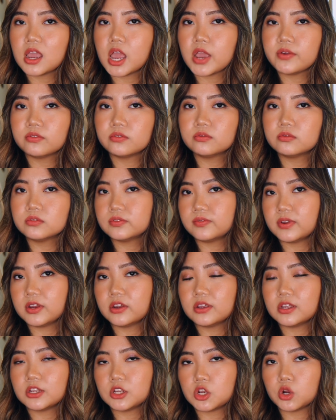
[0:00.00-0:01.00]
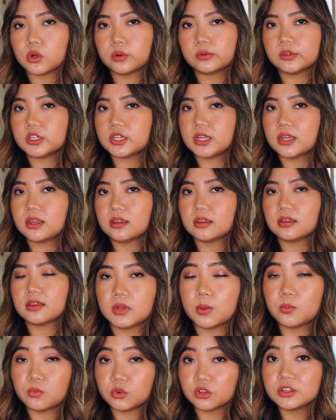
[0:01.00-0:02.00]
Everyone was very encouraging.
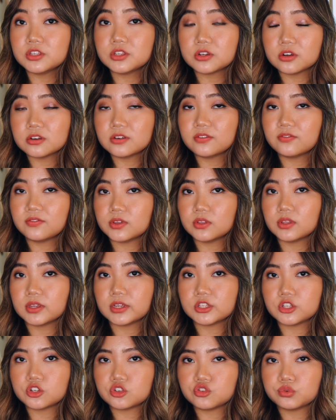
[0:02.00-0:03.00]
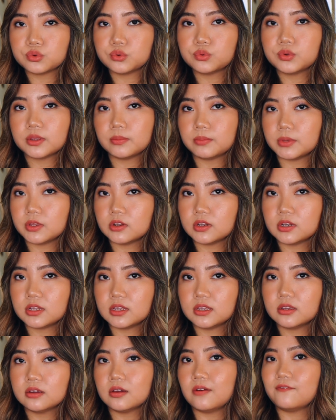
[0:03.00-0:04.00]
I'm really starting to feel like it's a true
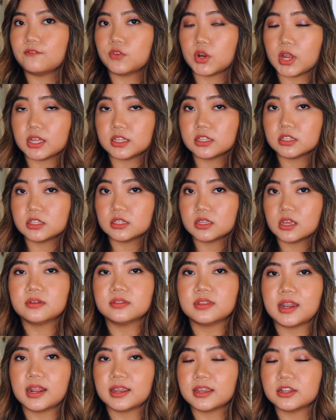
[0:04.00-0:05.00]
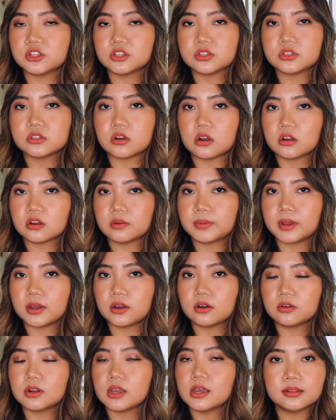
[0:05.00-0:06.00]
community of friends that I can just talk
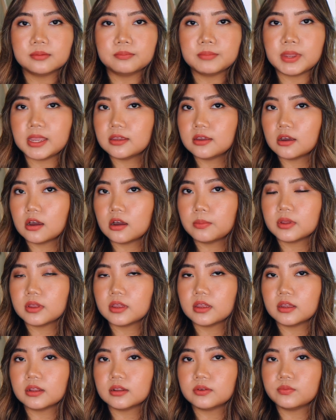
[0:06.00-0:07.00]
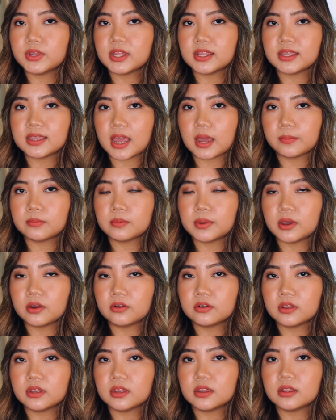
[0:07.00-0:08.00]
about makeup and we can gab
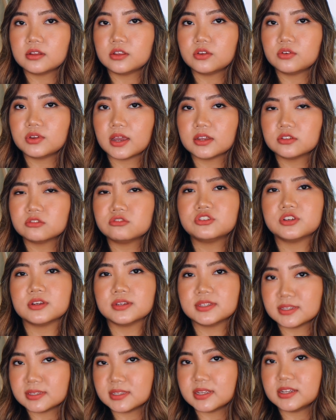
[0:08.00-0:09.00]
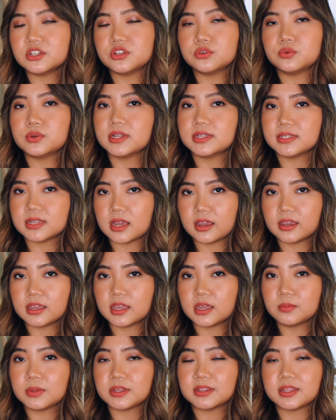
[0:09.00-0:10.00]
about it, and you guys are just as into it as I
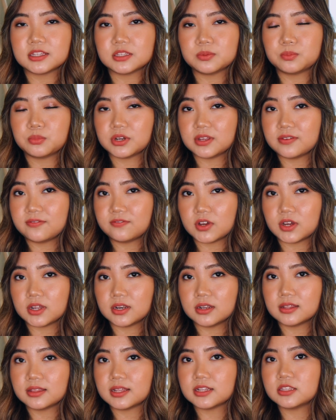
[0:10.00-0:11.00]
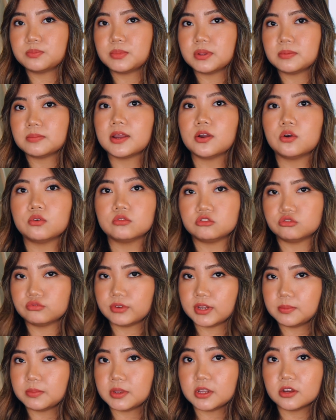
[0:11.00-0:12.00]
am. Like, that's pretty fun, and that's been my whole
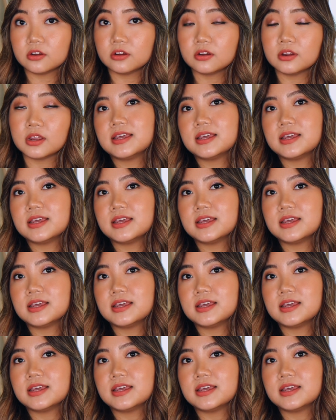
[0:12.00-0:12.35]
dream here.